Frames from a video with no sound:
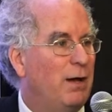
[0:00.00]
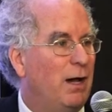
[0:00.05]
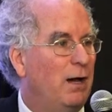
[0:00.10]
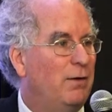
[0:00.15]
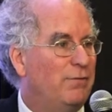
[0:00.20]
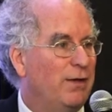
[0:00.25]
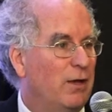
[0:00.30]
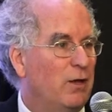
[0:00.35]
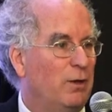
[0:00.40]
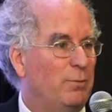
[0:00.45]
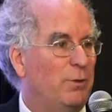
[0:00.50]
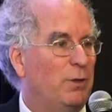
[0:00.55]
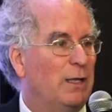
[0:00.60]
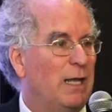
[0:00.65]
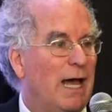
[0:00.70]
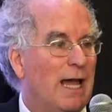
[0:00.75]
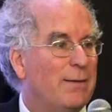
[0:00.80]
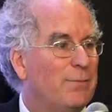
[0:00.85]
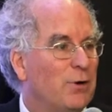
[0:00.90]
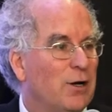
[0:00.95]
available.
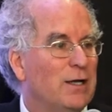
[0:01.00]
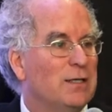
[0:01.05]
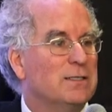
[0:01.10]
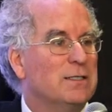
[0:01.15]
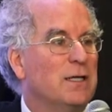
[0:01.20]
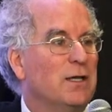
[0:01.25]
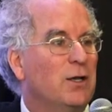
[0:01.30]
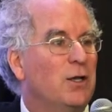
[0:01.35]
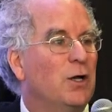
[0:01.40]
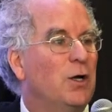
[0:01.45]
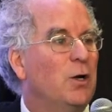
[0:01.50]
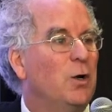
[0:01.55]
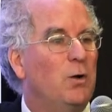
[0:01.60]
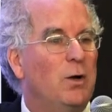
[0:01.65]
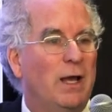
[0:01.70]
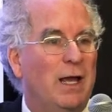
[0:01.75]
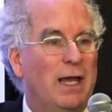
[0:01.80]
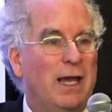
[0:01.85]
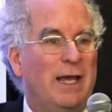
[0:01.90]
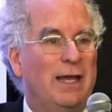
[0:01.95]
Libraries can
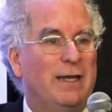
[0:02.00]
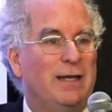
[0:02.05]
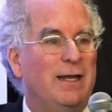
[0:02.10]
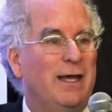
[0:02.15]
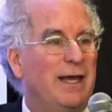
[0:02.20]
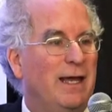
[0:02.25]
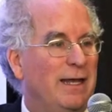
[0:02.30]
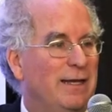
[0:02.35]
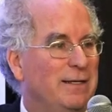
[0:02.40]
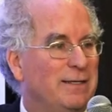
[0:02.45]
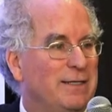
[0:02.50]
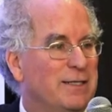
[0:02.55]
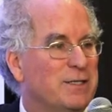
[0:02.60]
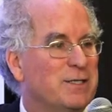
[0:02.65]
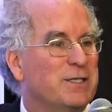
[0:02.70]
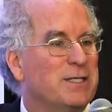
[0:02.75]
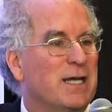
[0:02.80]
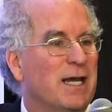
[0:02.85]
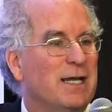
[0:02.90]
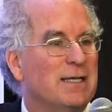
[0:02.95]
go and
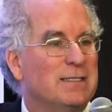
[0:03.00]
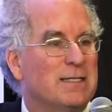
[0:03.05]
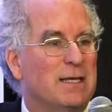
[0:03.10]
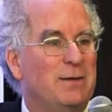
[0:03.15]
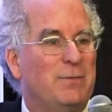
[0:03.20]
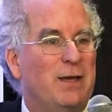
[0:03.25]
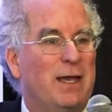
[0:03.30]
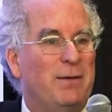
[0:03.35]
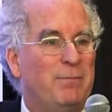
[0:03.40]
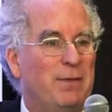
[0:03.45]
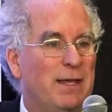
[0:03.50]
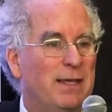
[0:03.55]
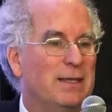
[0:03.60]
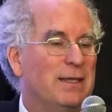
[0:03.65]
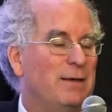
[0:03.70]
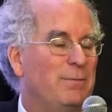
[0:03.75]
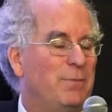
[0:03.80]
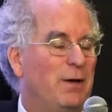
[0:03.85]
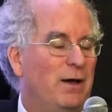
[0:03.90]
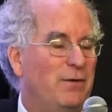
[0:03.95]
digitize them and make
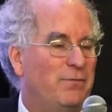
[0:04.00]
them